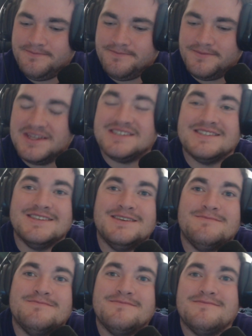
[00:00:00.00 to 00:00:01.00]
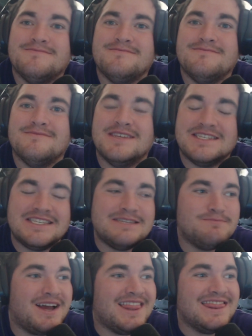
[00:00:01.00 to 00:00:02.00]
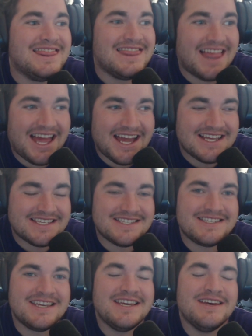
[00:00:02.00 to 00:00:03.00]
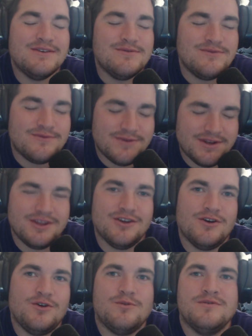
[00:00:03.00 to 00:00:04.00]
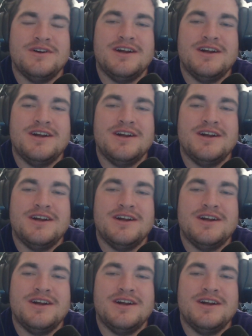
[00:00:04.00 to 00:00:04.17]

This is it. This is my last video